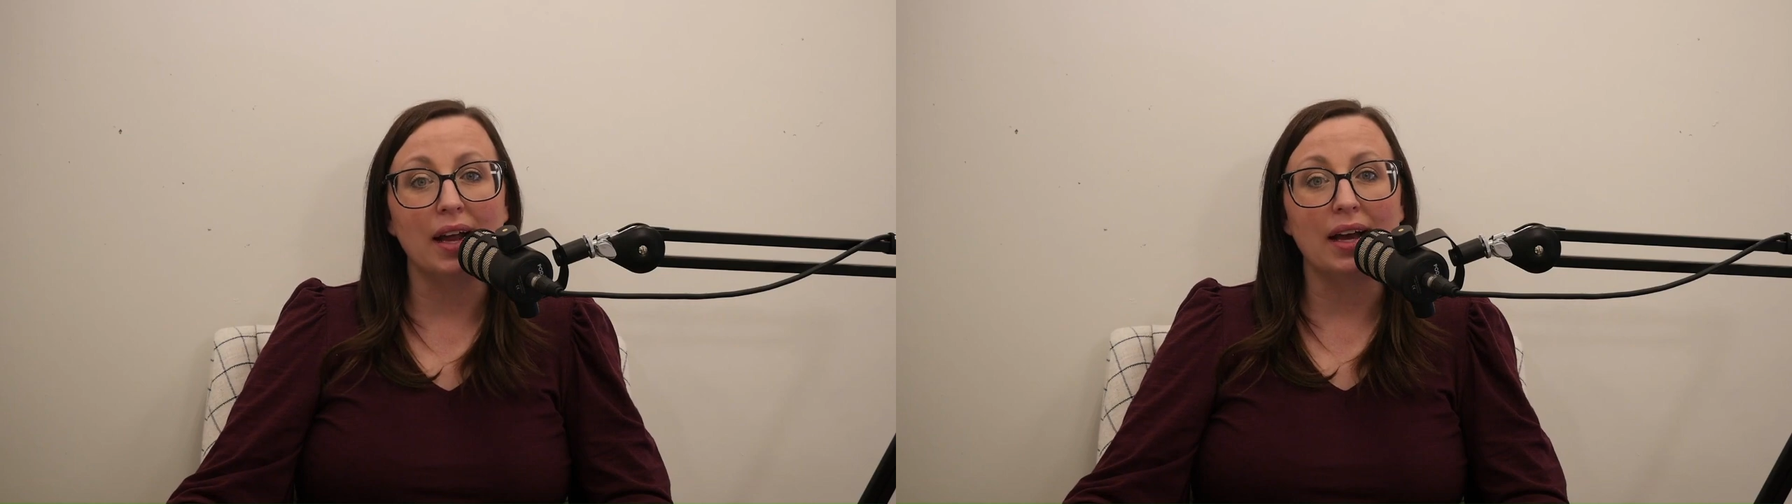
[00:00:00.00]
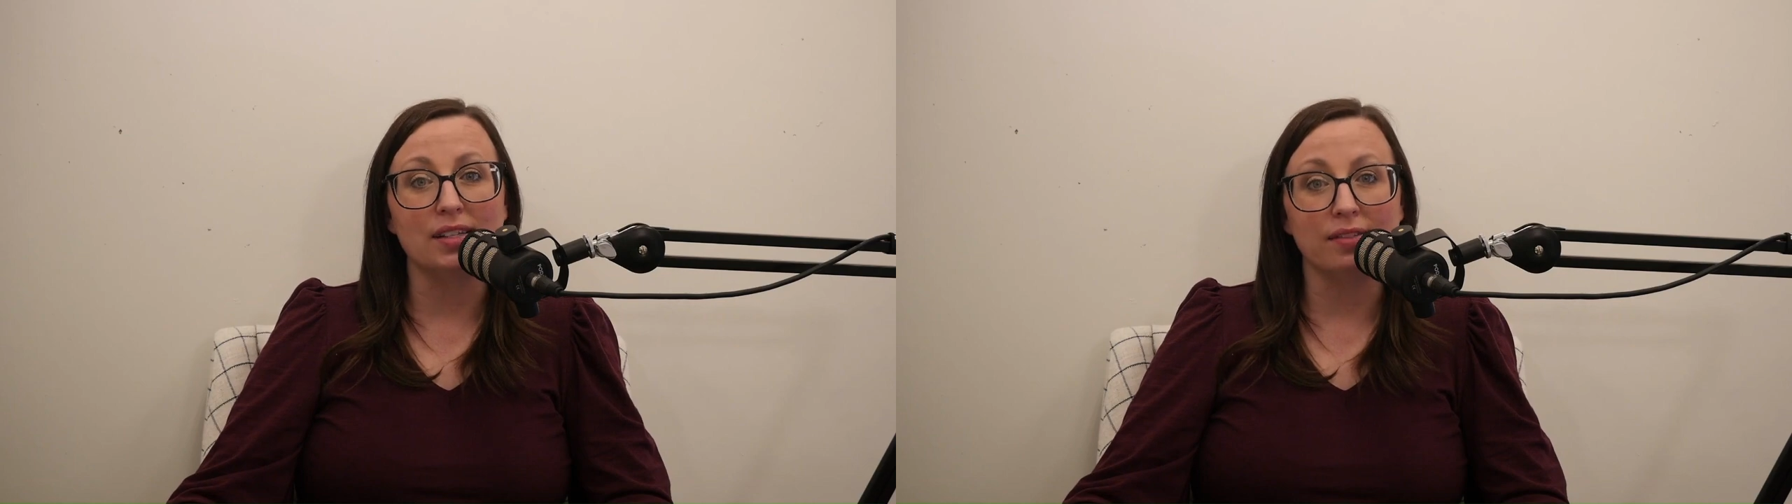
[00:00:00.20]

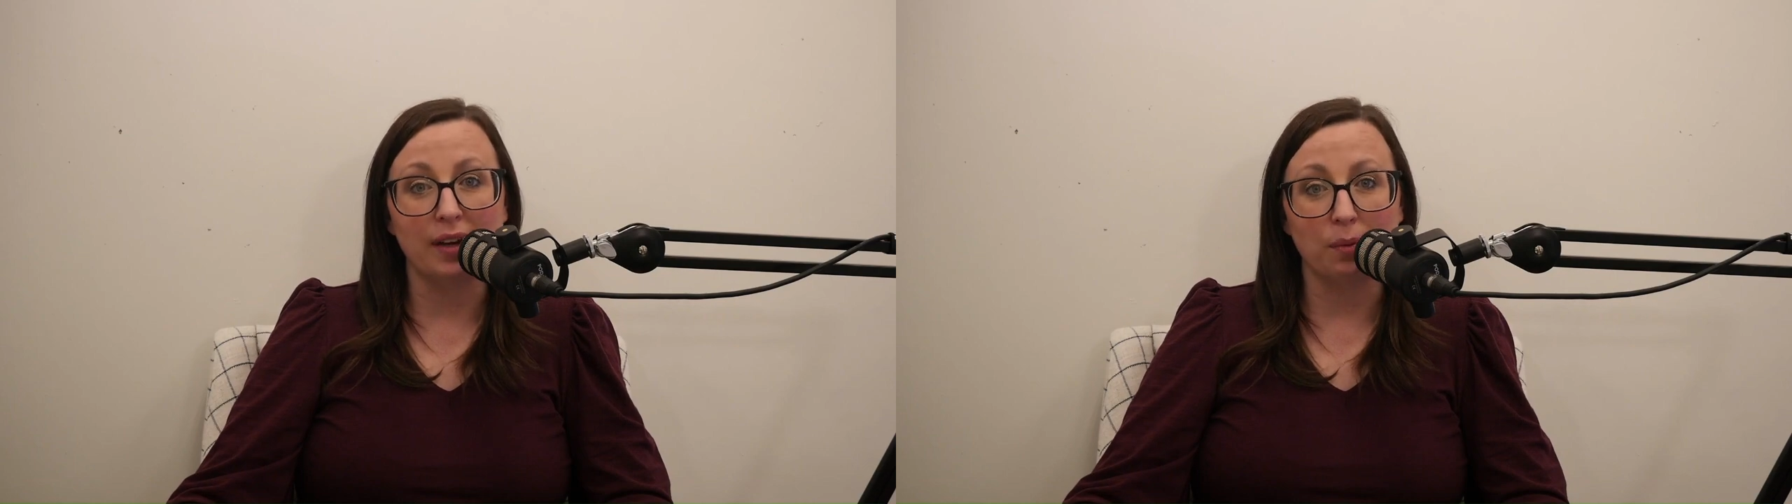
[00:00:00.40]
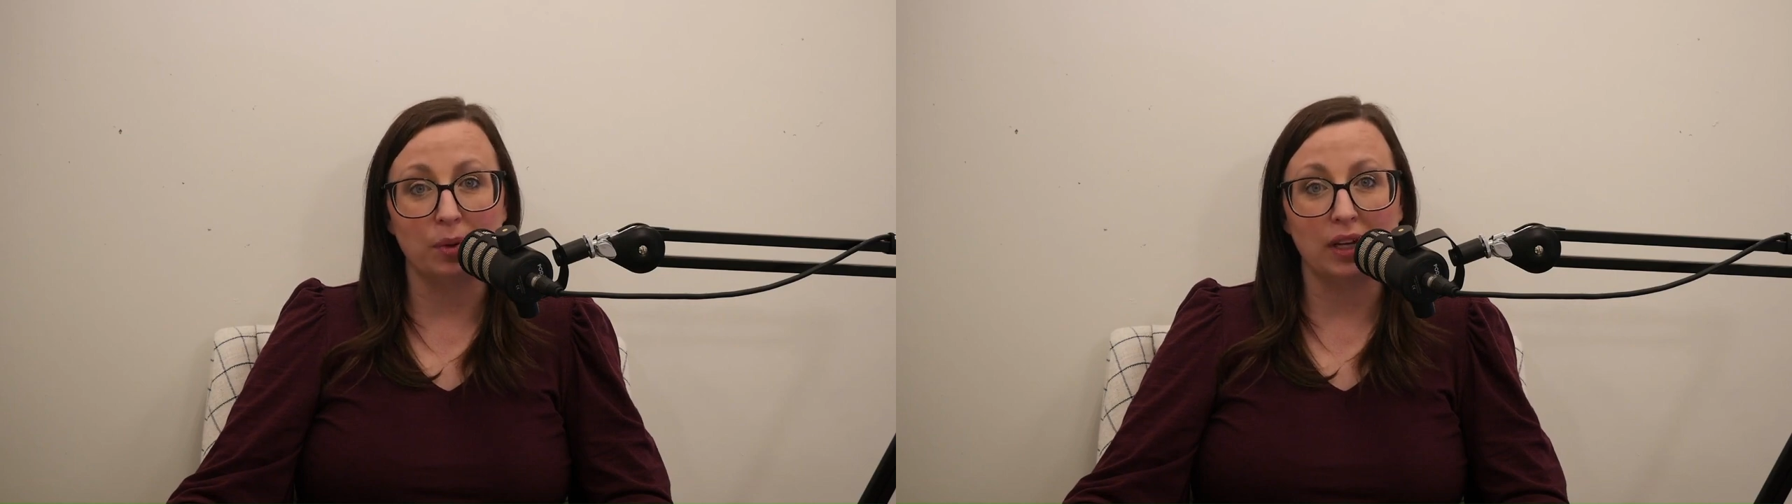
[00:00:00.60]
as a
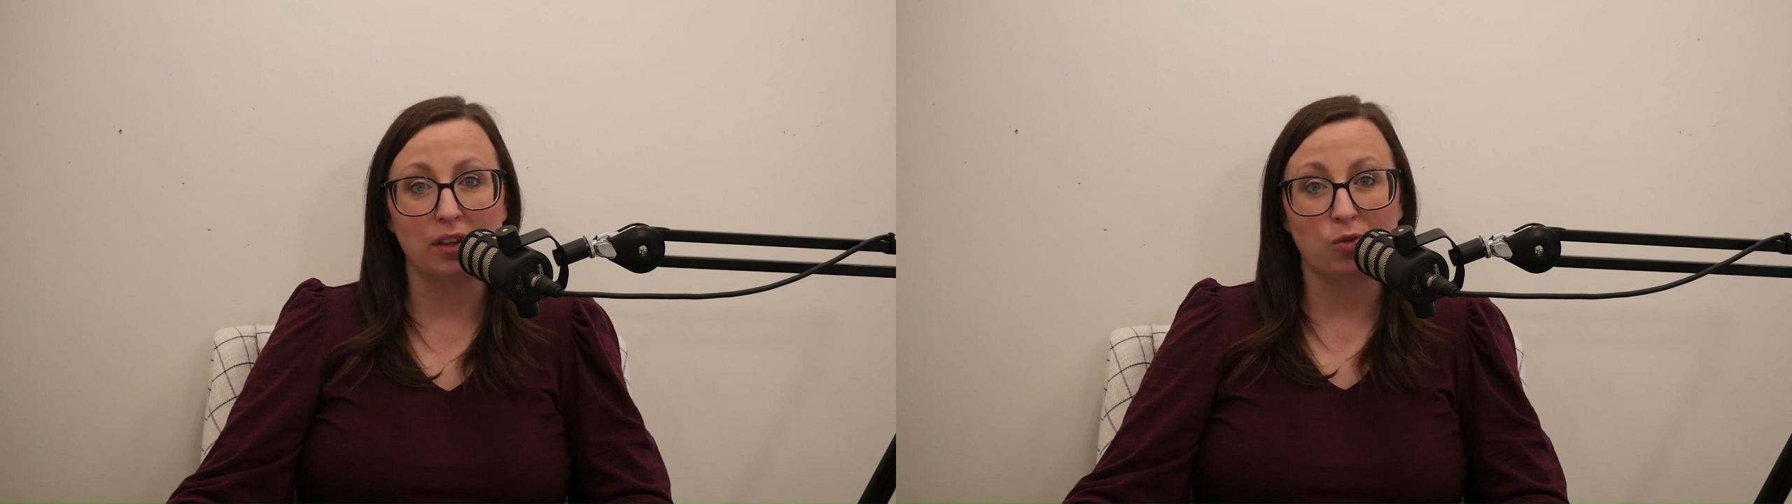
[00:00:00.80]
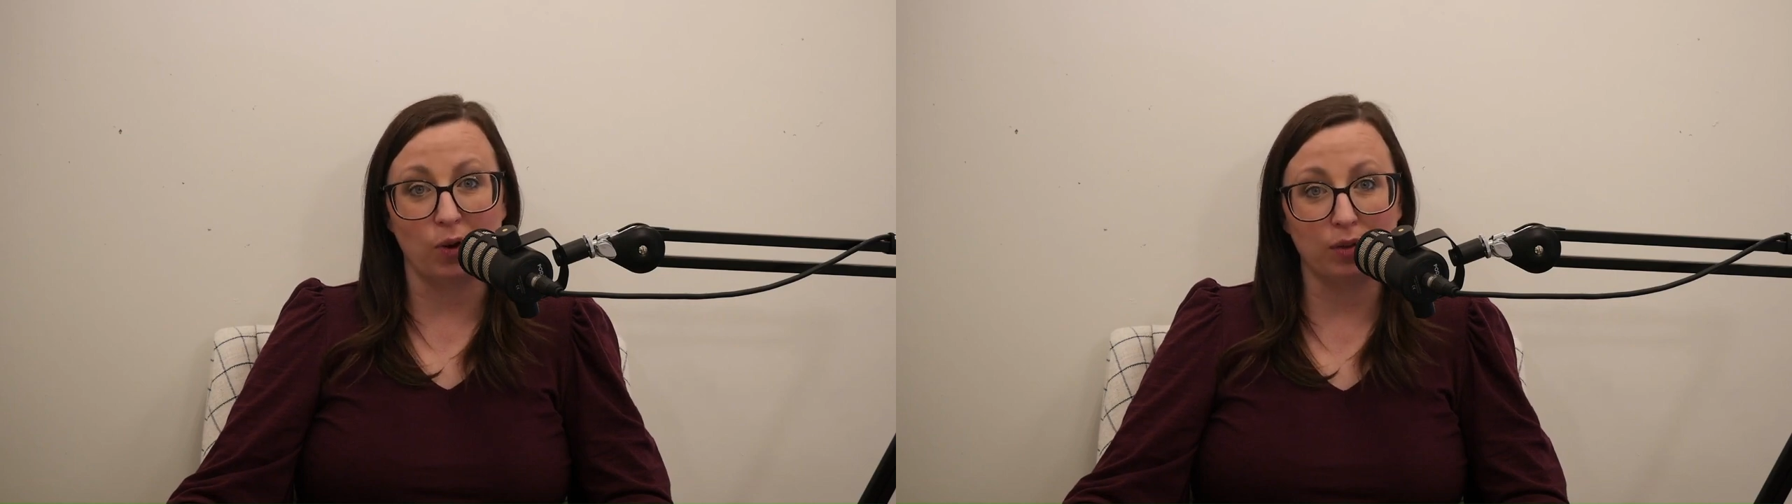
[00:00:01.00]
family
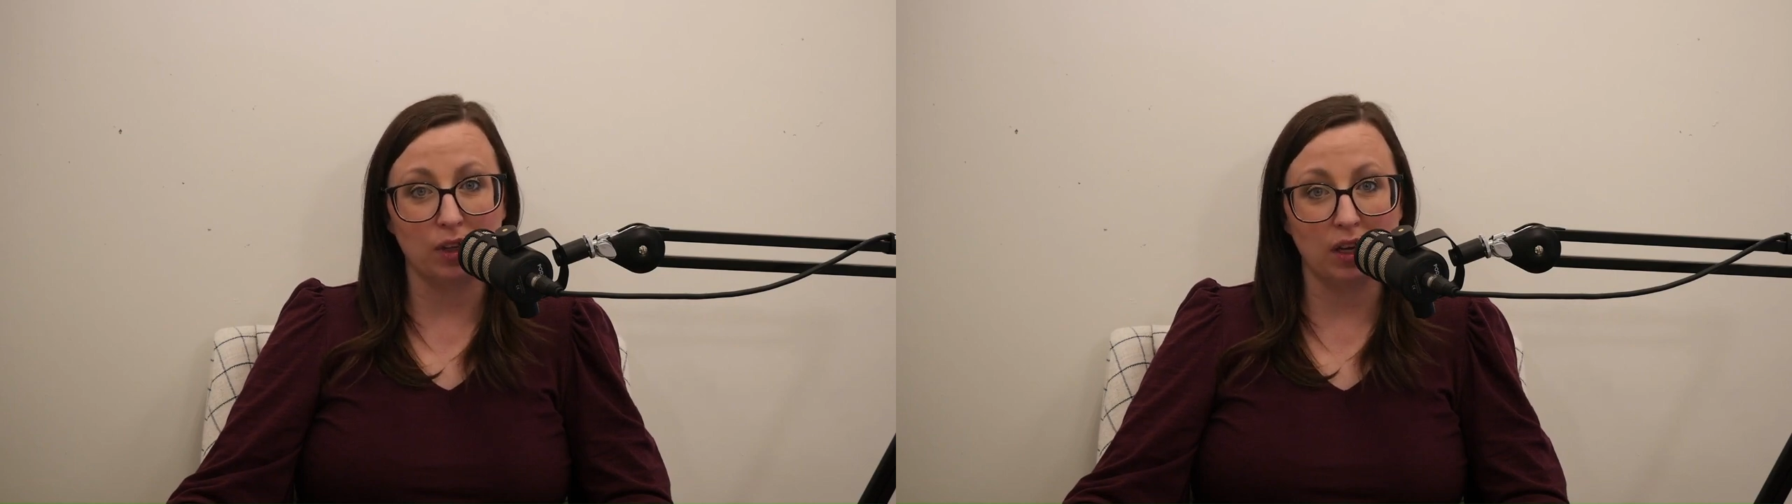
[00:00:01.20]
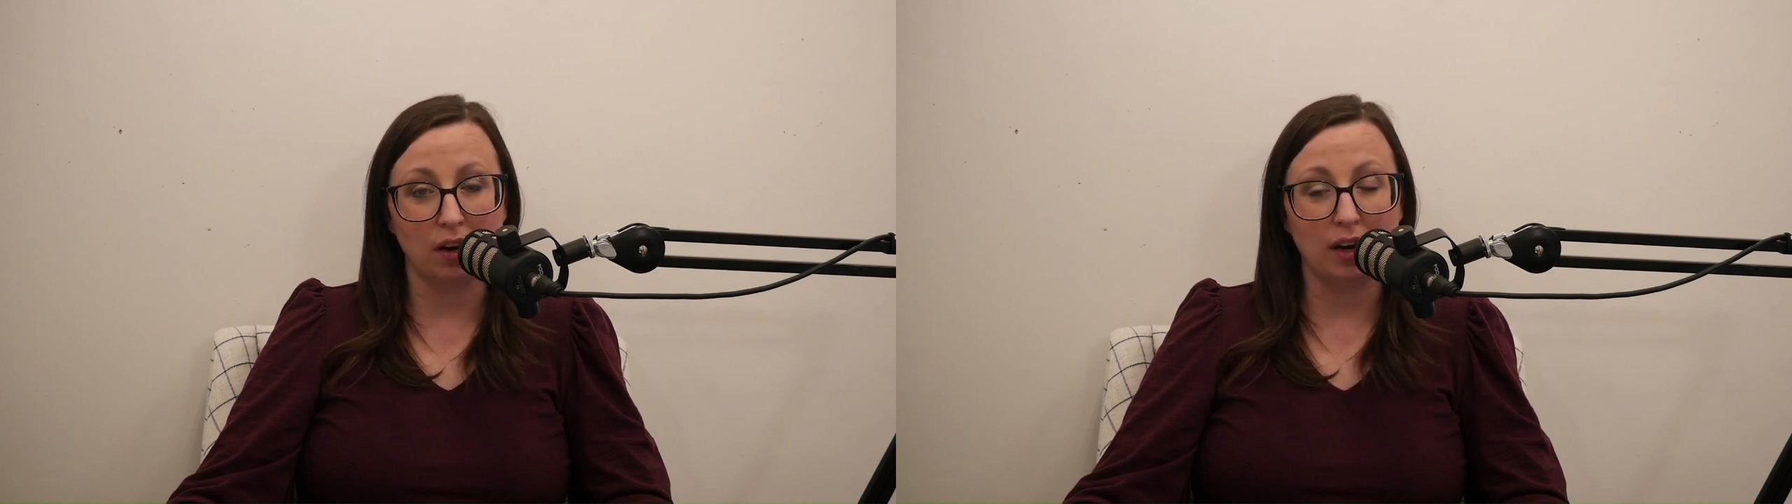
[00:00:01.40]
throughout the
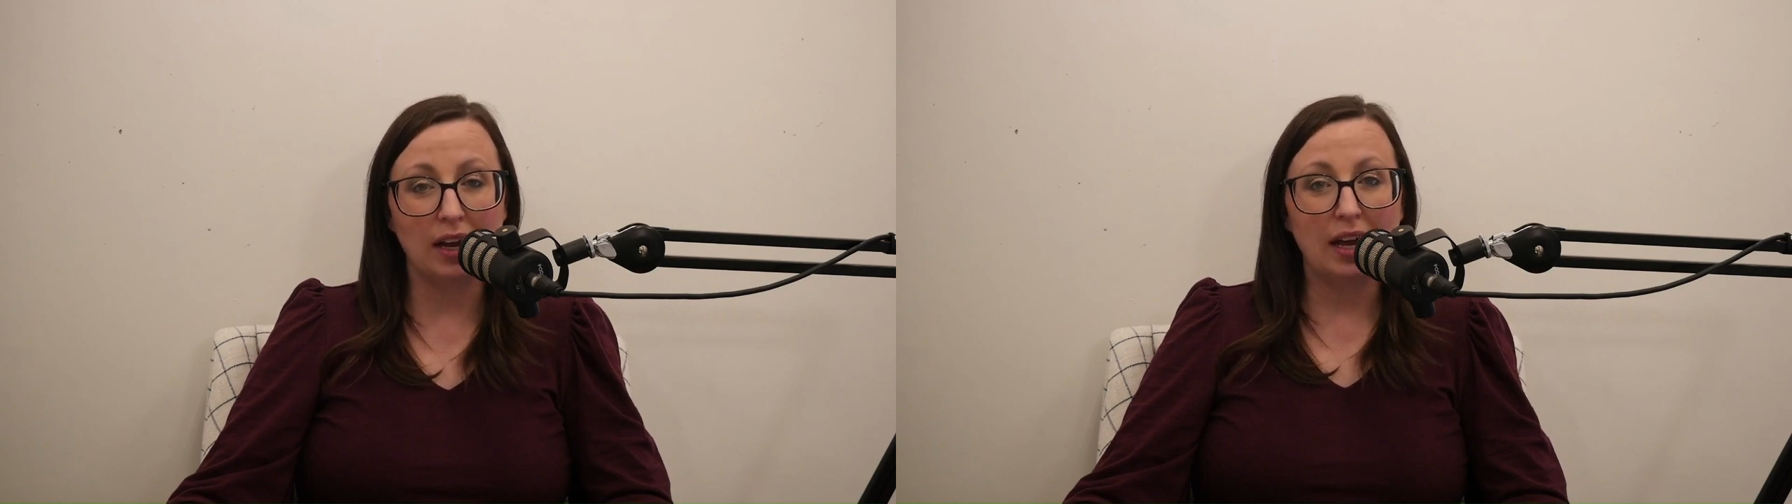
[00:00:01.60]
year.